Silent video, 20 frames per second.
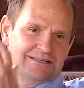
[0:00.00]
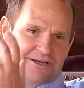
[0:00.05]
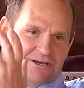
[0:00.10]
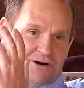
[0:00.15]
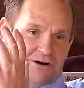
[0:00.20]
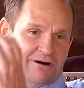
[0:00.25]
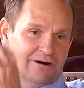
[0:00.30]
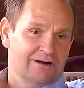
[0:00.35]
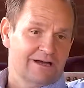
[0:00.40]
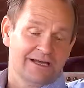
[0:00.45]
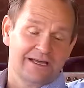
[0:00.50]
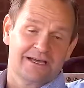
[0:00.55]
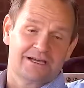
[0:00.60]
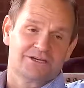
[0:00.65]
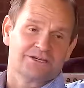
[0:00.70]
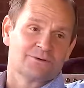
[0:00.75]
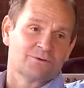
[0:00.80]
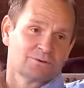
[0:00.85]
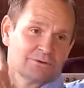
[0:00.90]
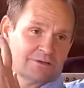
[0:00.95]
the Guard, I
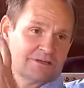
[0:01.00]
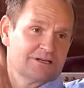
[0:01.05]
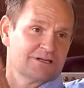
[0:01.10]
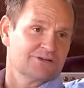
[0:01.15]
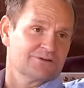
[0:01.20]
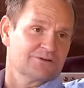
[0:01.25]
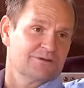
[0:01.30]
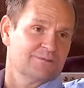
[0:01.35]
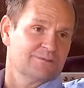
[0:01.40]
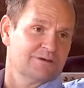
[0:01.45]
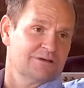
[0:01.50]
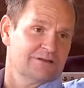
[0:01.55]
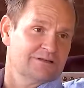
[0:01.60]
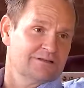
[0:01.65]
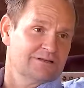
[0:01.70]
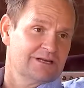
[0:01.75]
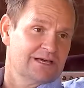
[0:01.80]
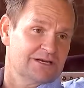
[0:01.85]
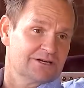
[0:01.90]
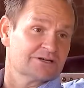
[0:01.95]
actually really enjoyed being in
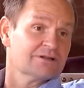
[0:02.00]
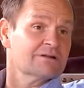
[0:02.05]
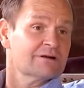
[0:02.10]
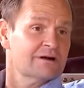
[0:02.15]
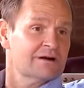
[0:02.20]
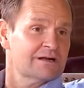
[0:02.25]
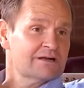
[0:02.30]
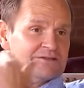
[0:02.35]
the National Guard.